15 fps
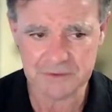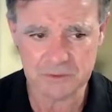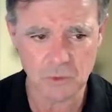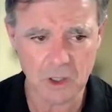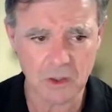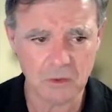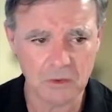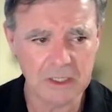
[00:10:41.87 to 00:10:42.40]
And
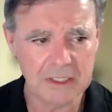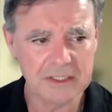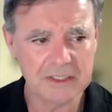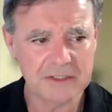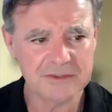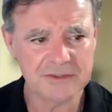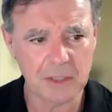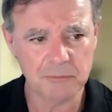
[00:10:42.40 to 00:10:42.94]
while
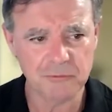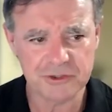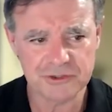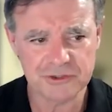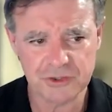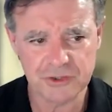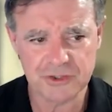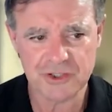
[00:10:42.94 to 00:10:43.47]
some
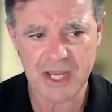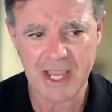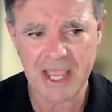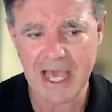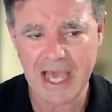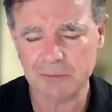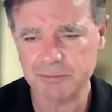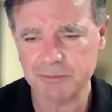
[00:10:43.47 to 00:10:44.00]
research
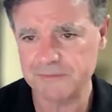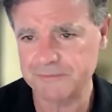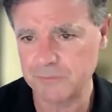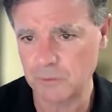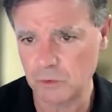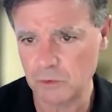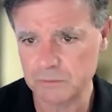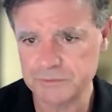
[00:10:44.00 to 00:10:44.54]

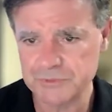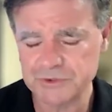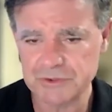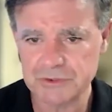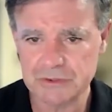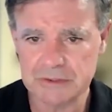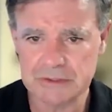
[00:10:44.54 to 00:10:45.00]
outperforms